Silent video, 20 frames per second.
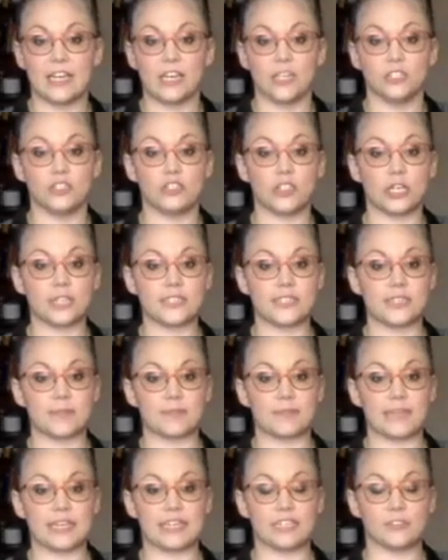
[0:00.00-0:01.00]
just
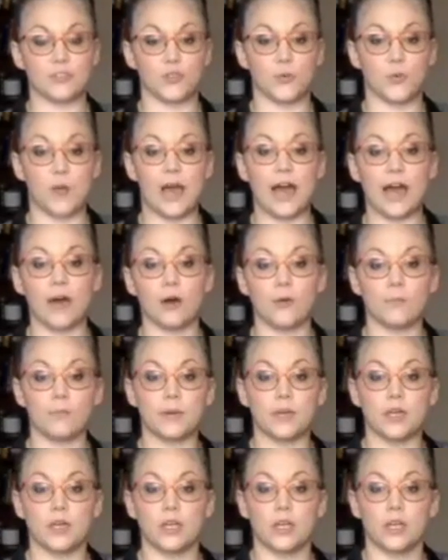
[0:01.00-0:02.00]
something to help
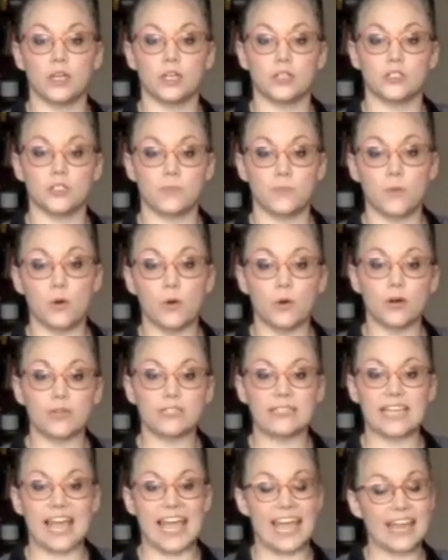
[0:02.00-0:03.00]
support
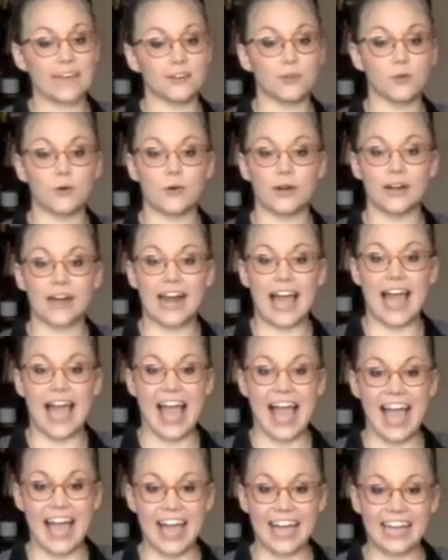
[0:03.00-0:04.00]
and or
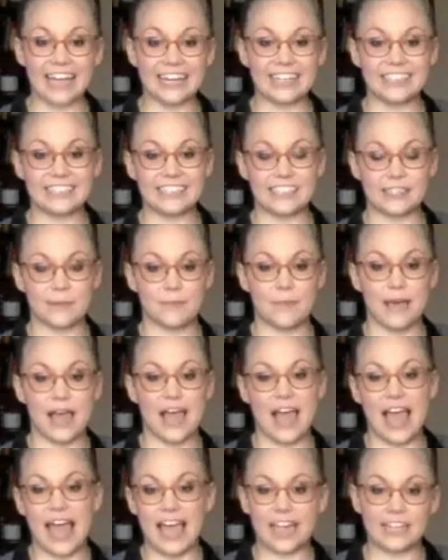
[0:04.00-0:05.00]
add some
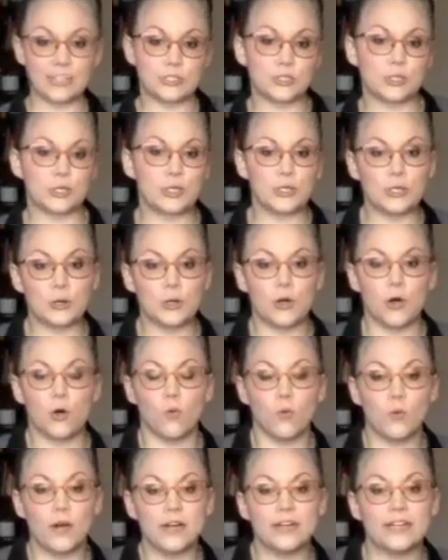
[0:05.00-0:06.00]
external
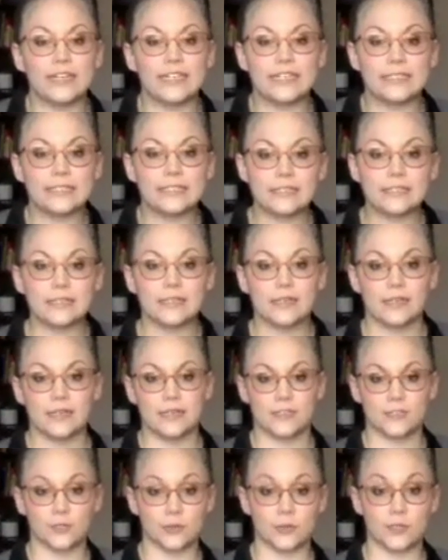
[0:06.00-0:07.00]
awareness,
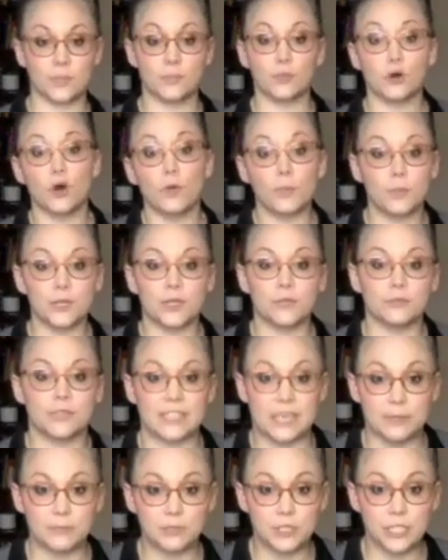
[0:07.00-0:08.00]
so some
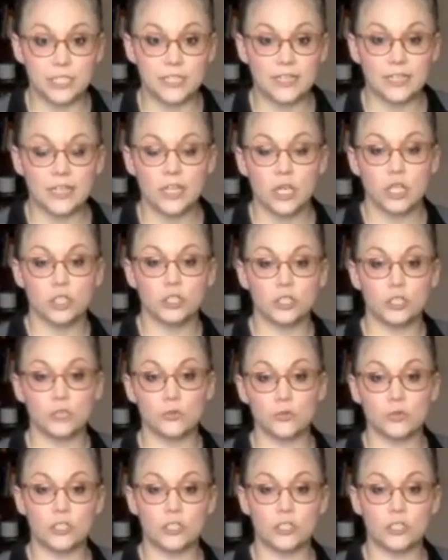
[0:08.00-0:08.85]
proprioception to the